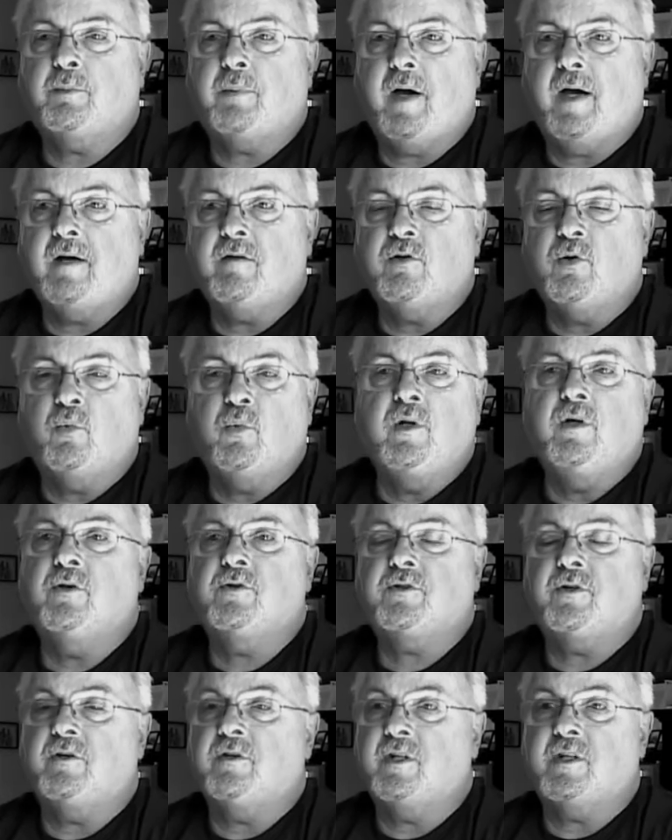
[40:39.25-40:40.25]
spite of the
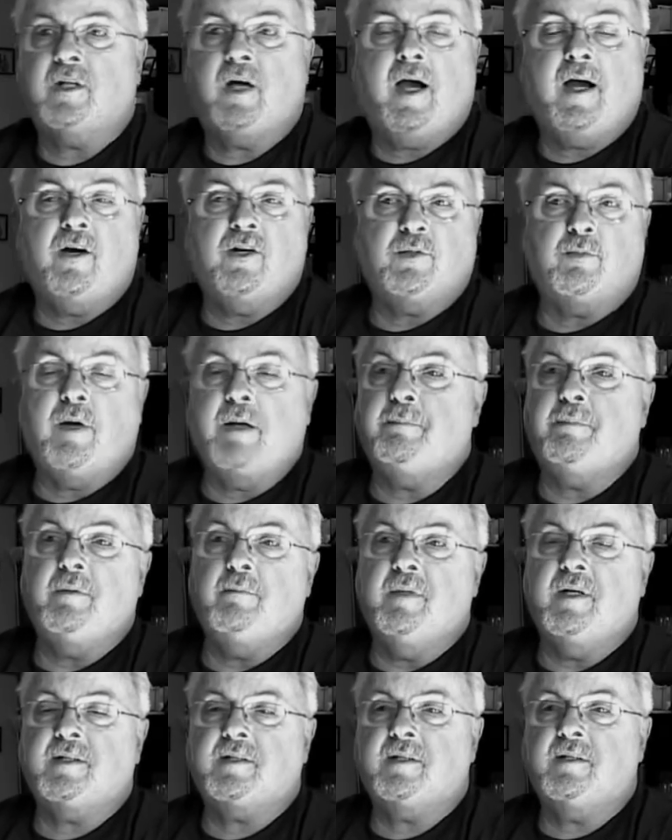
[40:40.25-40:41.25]
wheels or the tires might
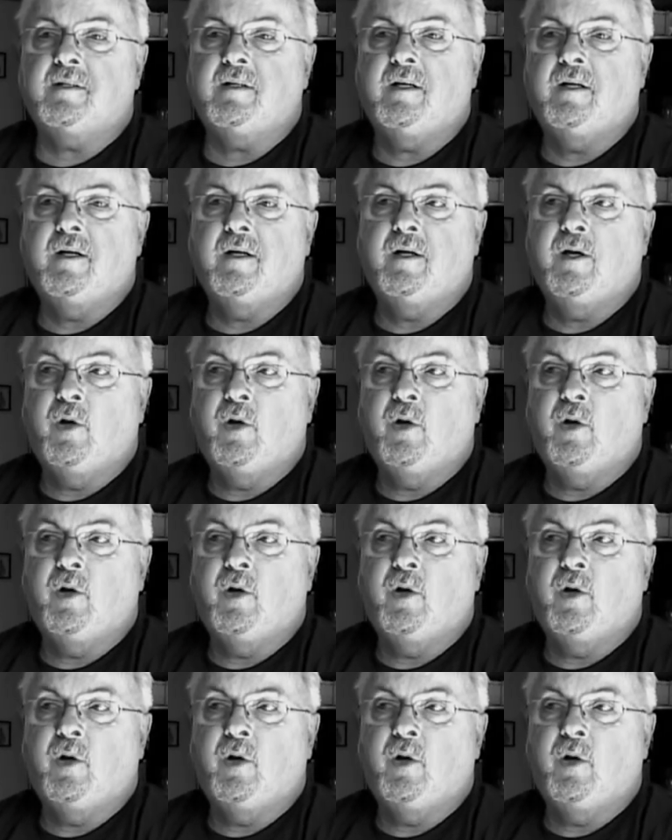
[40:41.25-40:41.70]
be missing,